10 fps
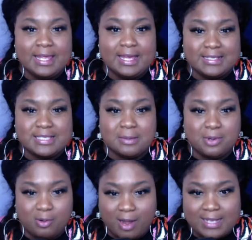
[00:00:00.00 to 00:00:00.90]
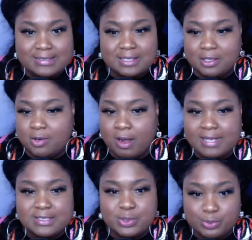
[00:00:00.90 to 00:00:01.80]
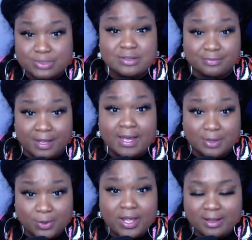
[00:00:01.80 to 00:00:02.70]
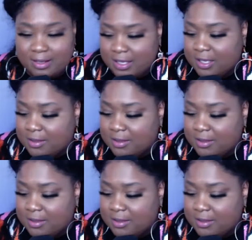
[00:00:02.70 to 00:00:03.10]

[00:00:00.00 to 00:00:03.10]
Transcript: except Christ and Christ crucified. Okay?